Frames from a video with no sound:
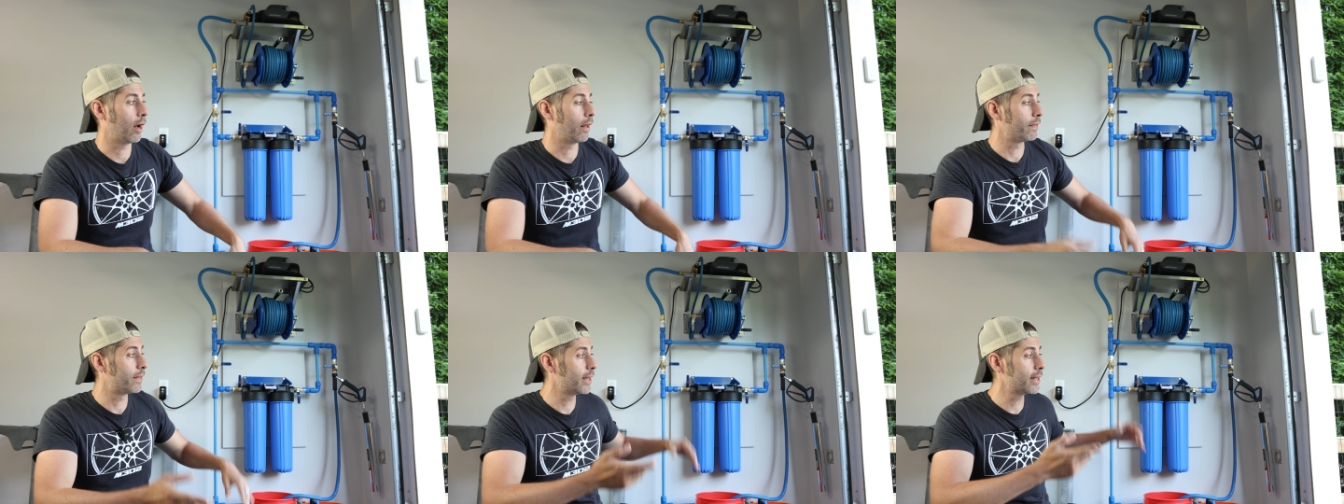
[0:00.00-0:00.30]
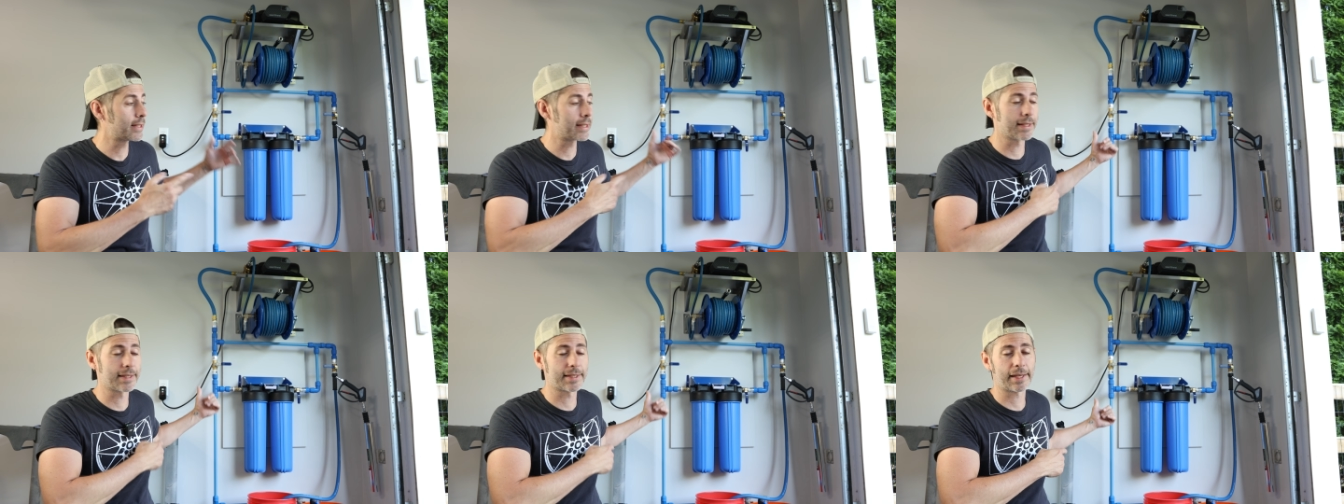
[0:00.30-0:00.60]

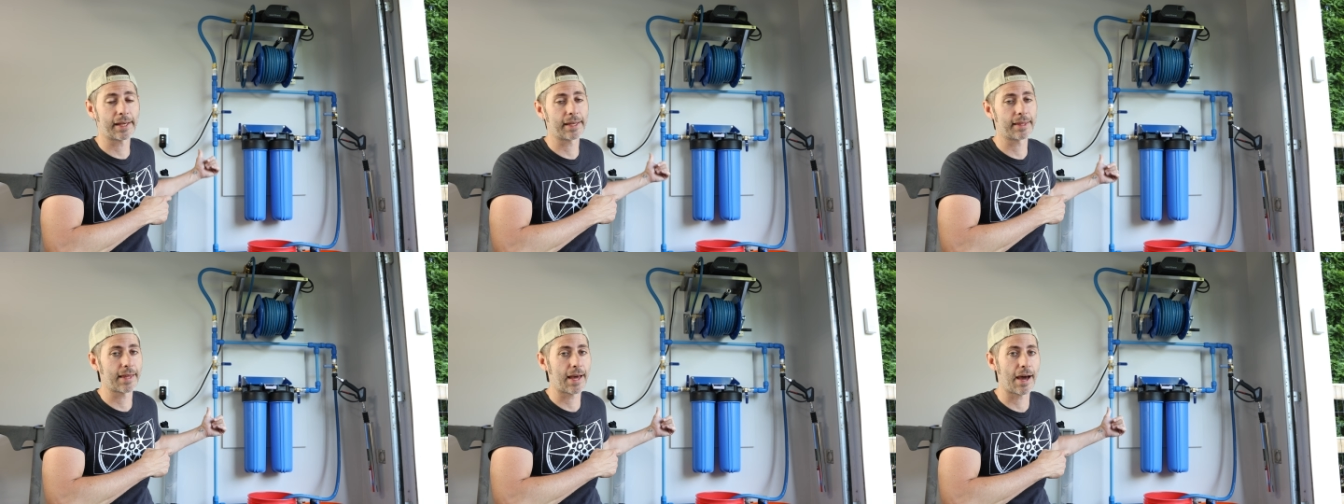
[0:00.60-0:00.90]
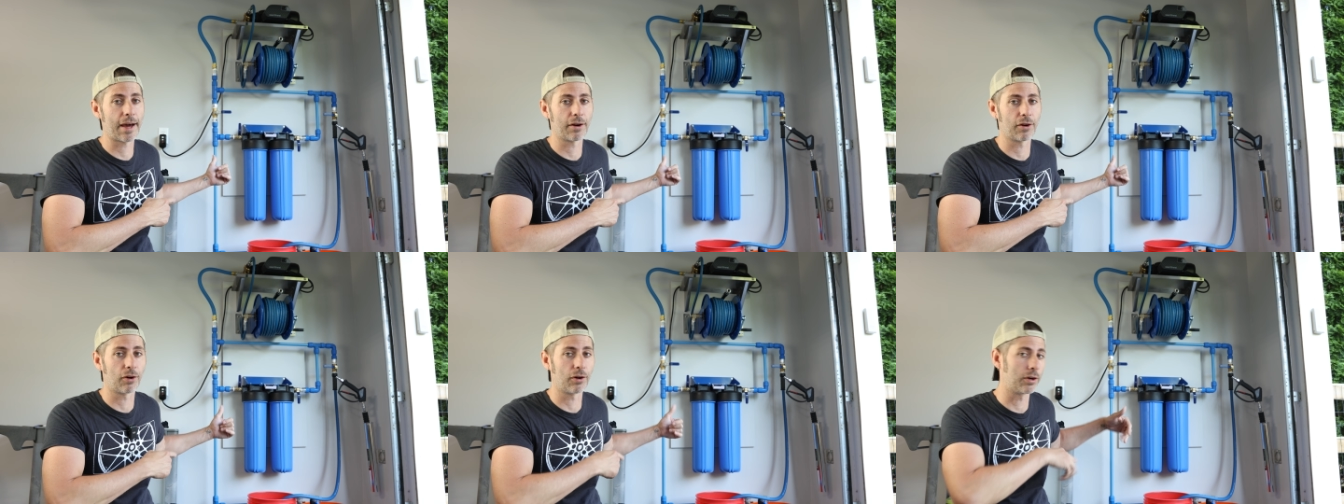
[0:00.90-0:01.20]
This is like
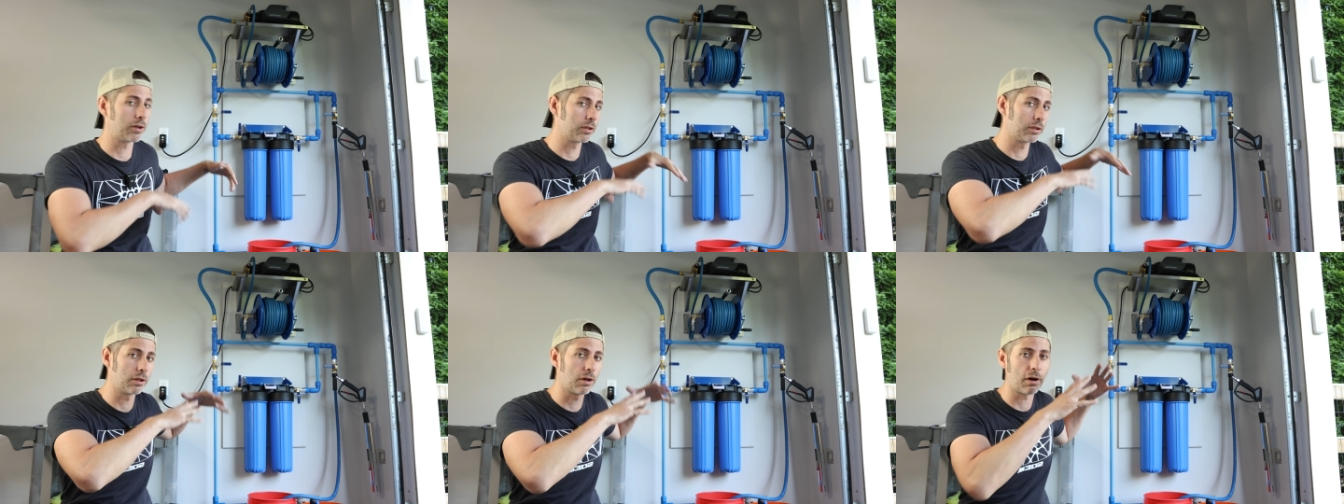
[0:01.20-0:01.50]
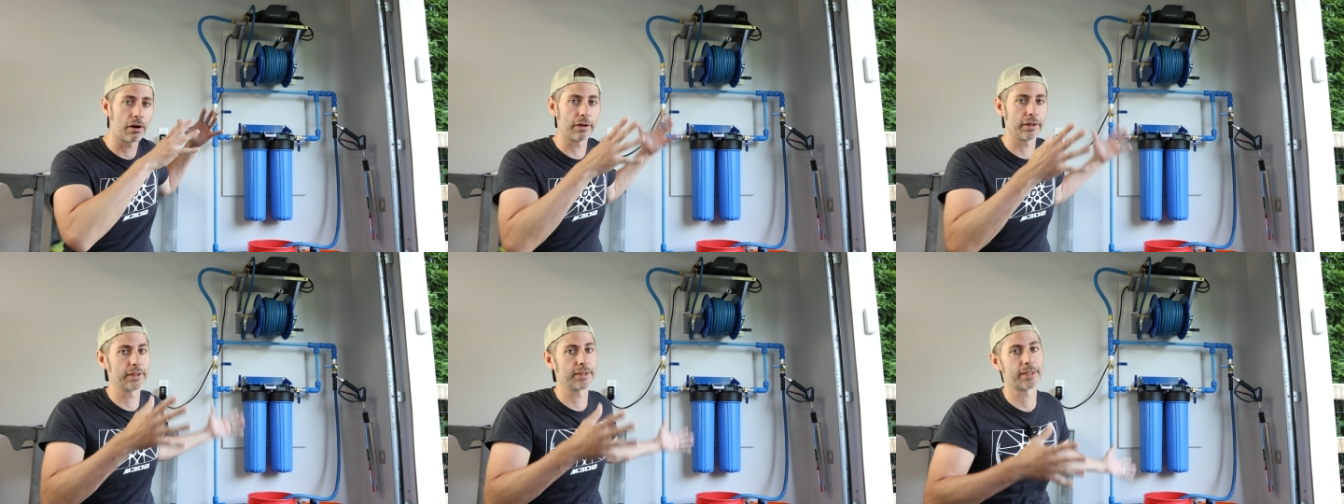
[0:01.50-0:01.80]
that all
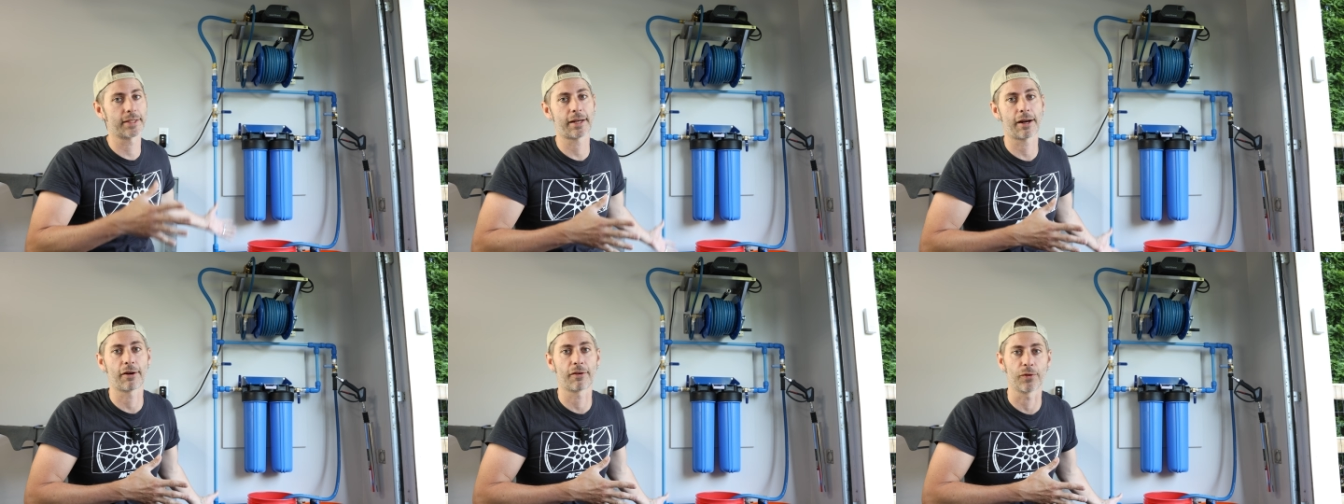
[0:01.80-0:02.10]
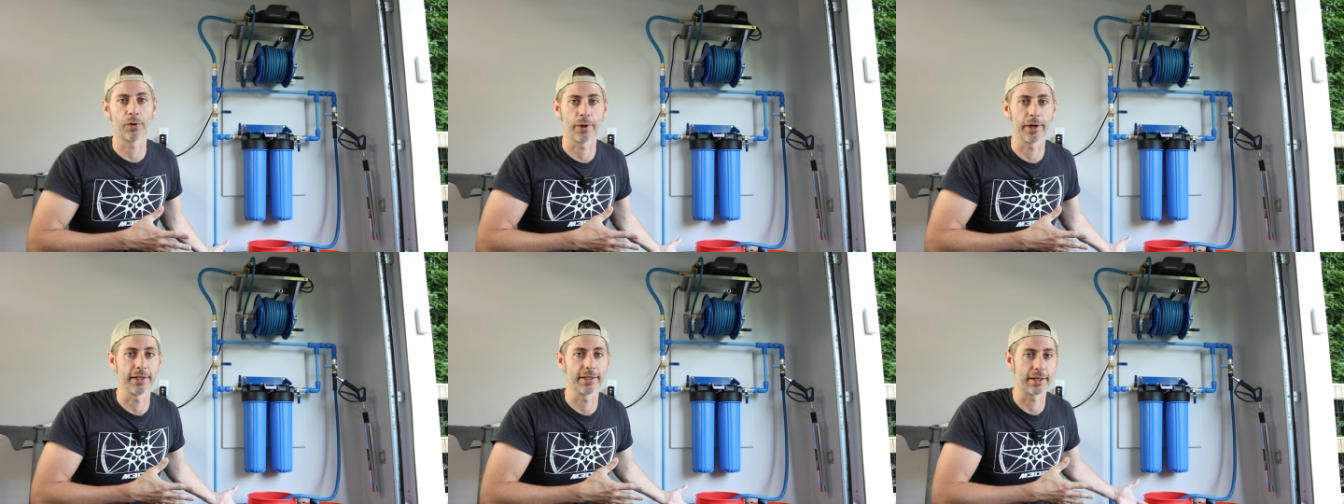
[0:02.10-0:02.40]
on
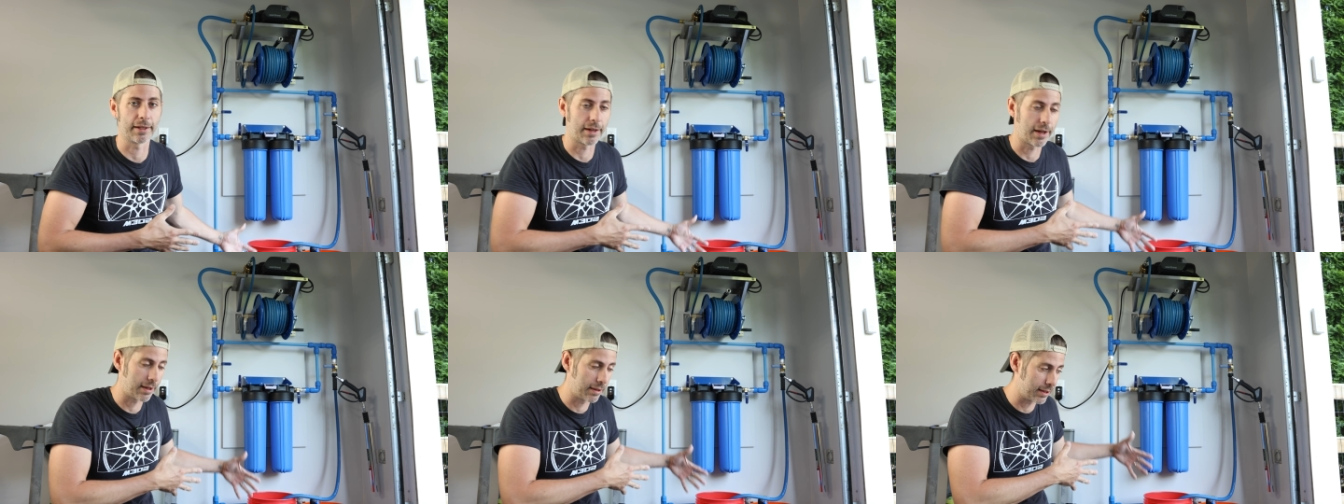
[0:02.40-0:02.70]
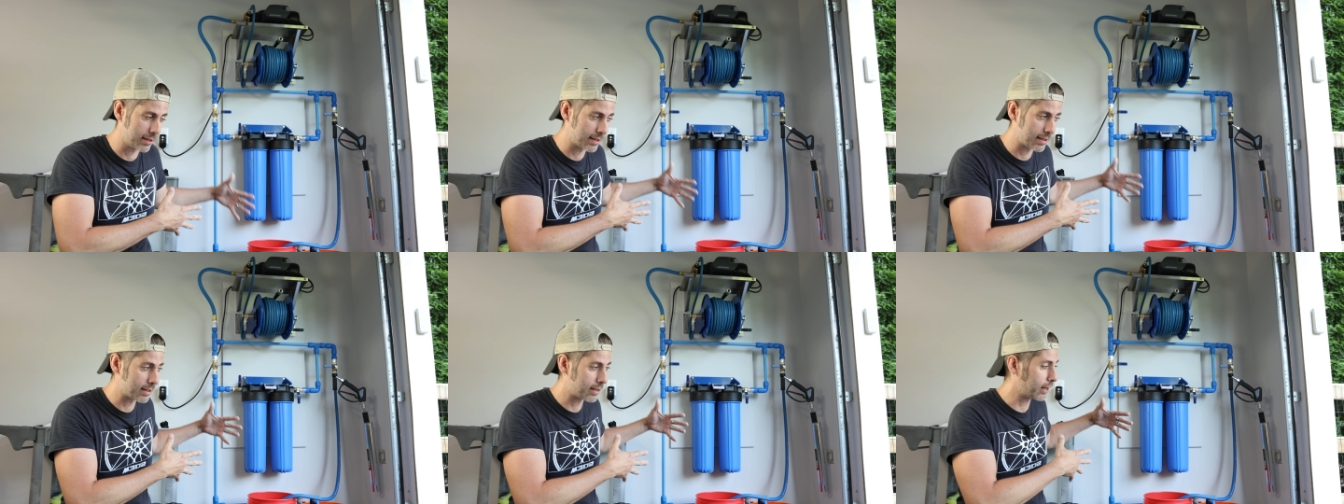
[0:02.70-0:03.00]
steroids, and
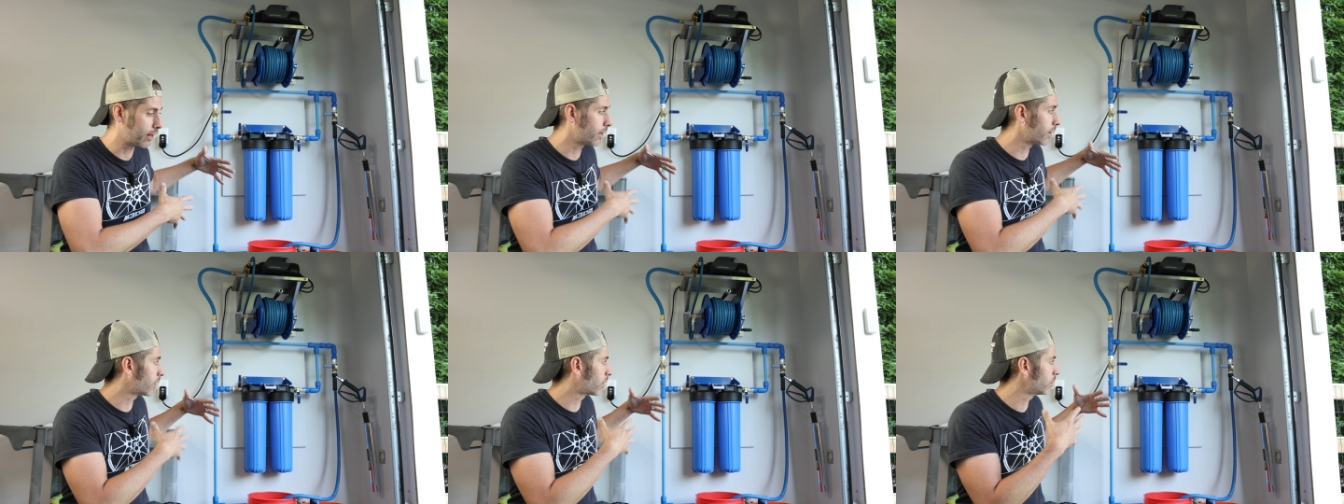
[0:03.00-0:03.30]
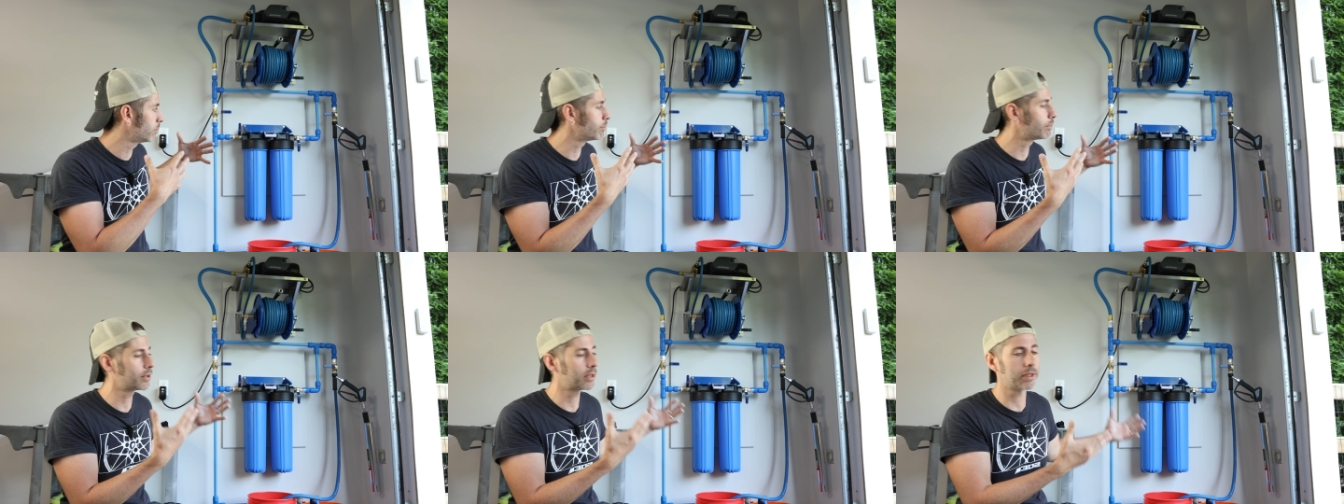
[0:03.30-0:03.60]
this is like the
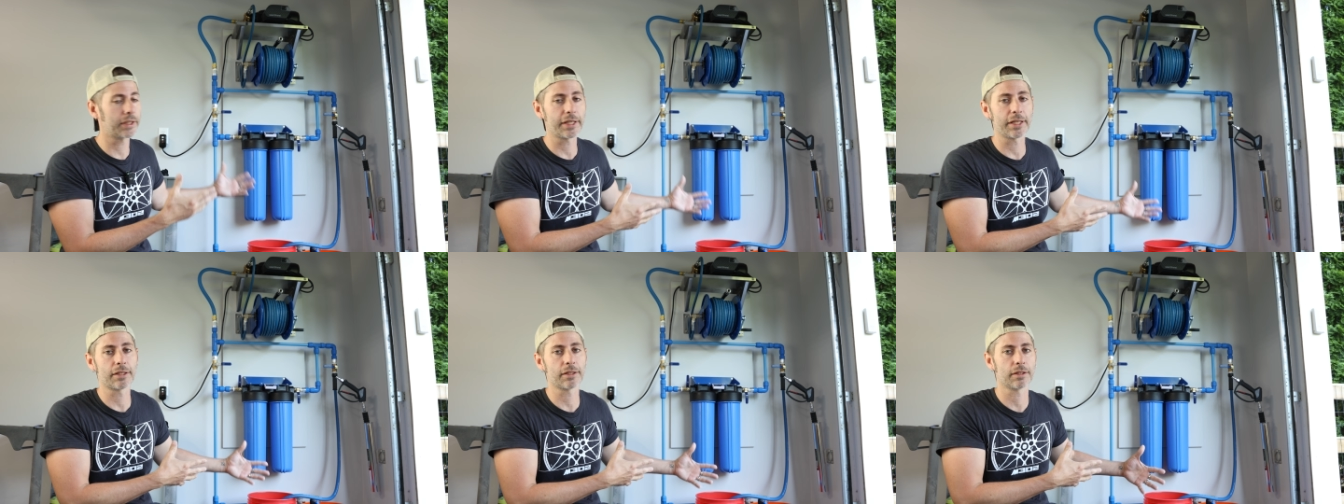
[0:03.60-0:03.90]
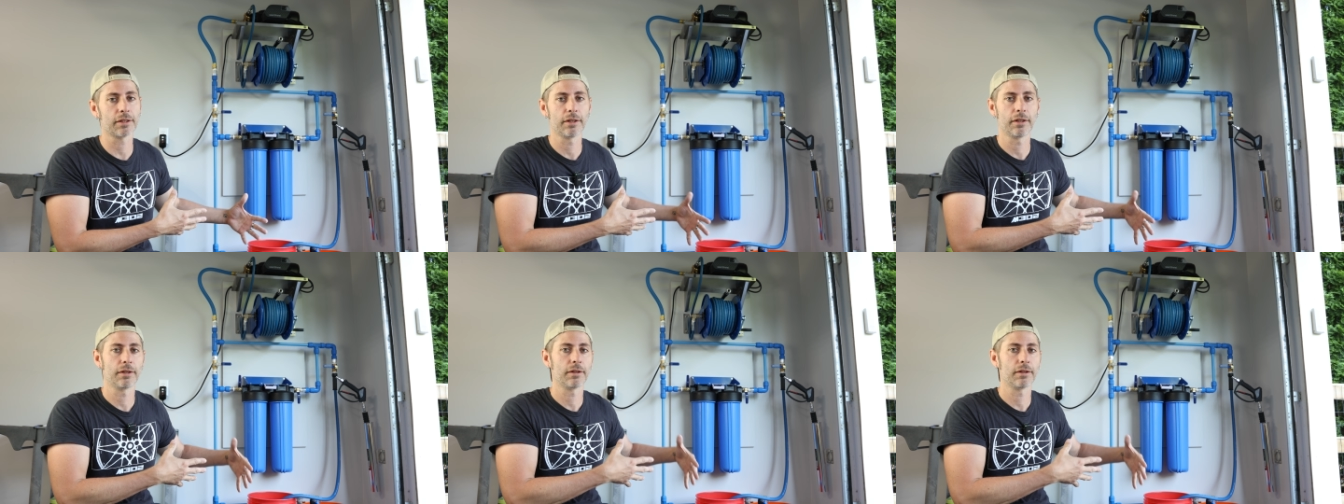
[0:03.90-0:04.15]
complete